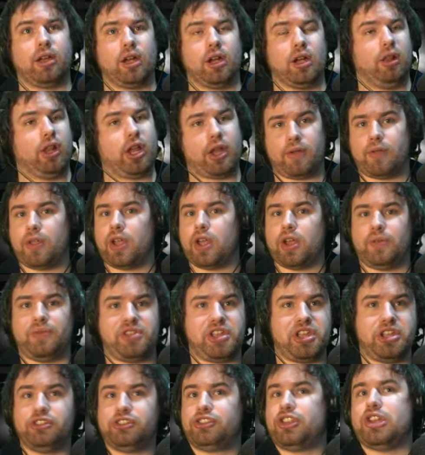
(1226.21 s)
Like,
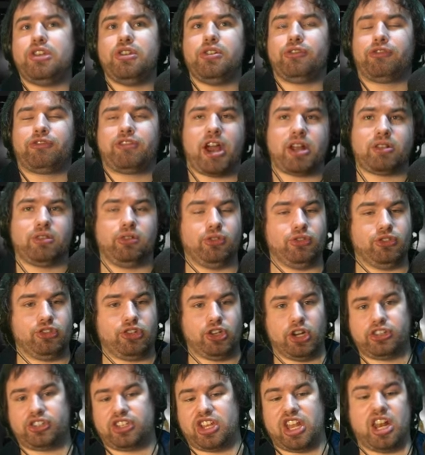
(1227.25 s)
is the new Fractal
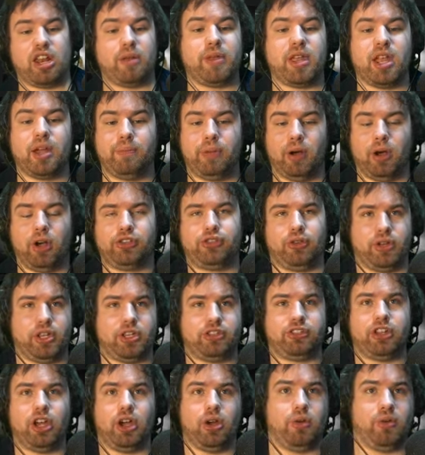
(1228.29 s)
just going to be a boss on
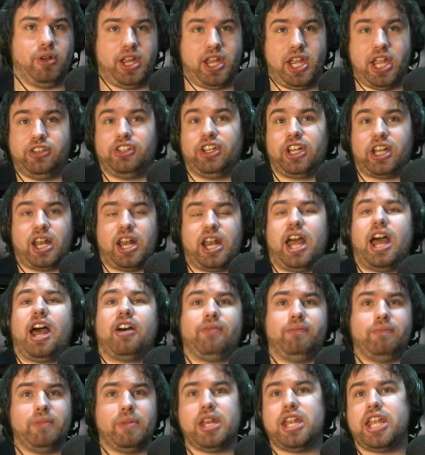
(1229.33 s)
its own? Is it going to
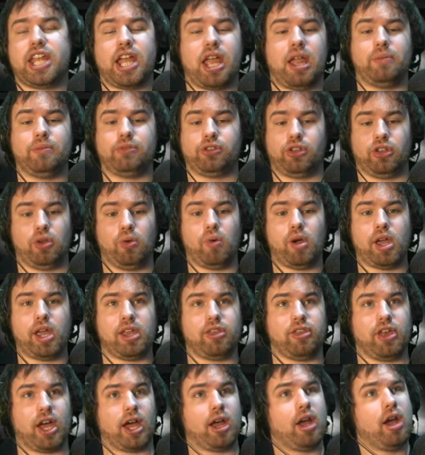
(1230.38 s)
have mini games on the way
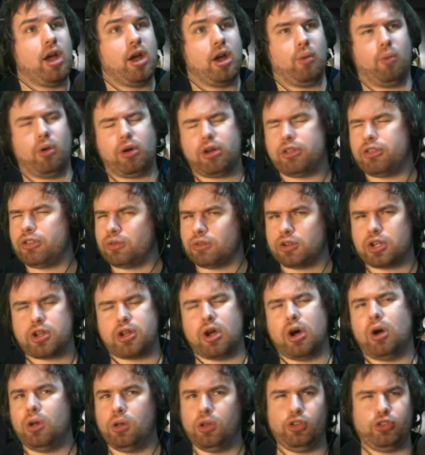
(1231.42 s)
there? What are their
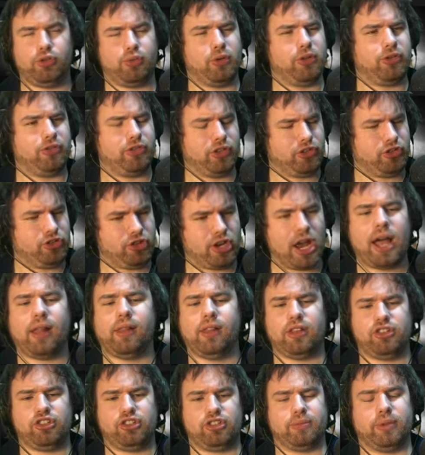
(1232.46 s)
goals with the
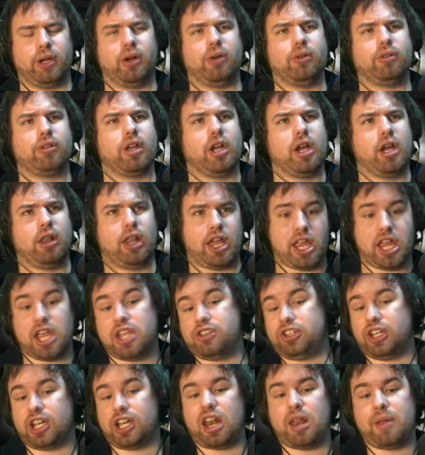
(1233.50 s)
challenge mode? Like, is
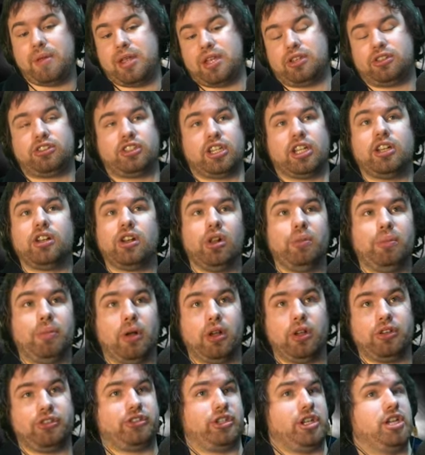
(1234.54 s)
it going to be a single
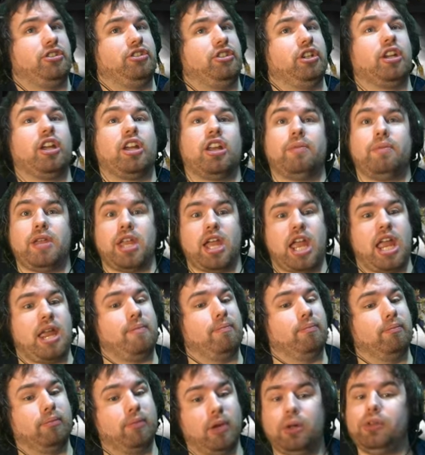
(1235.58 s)
boss? Is it going to be a
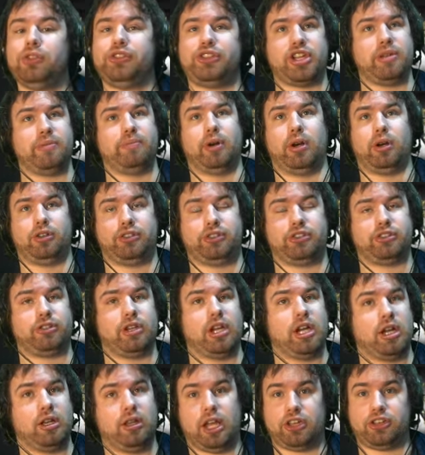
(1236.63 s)
multi-boss?
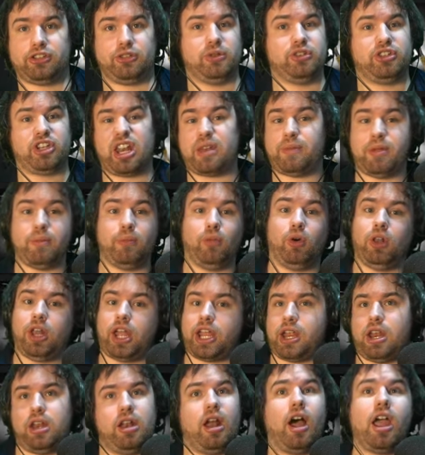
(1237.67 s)
Like, so is it going to be more
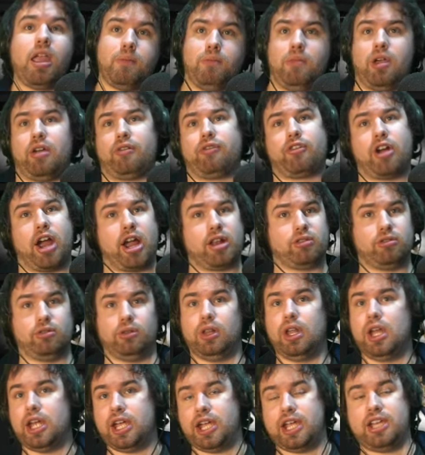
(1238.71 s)
like Nightmare Fractal?
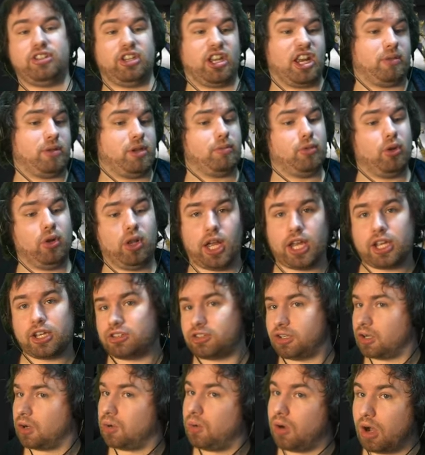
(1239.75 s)
Is it going to be more like
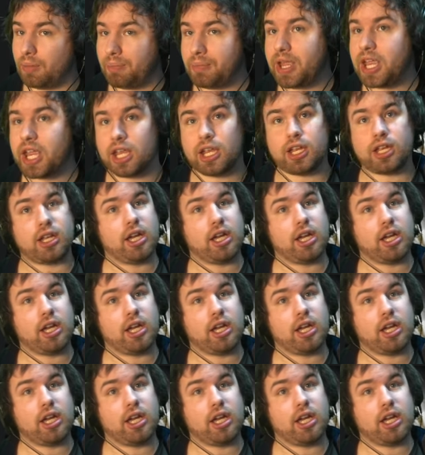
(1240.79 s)
Sunqua Peak?